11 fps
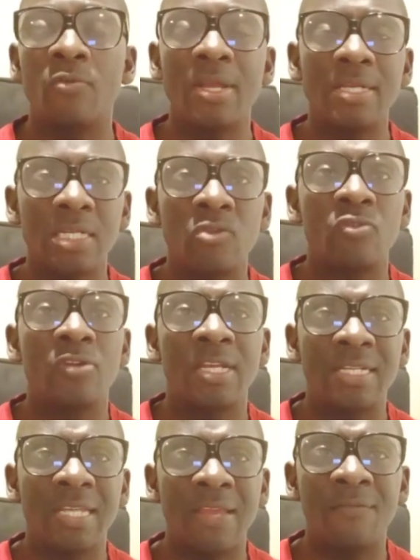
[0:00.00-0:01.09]
We are entitled to
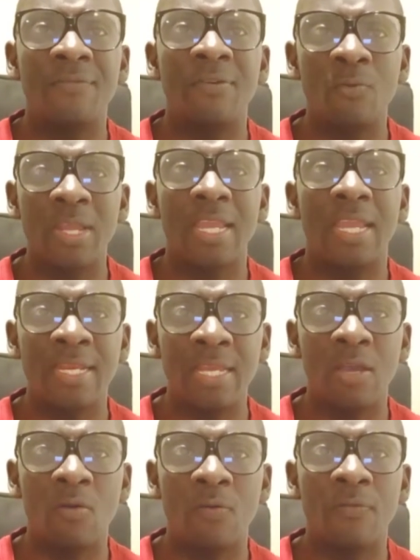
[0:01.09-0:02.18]
get every week a
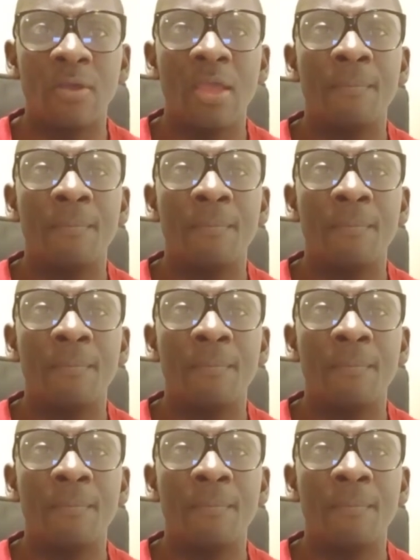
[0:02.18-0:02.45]
day off.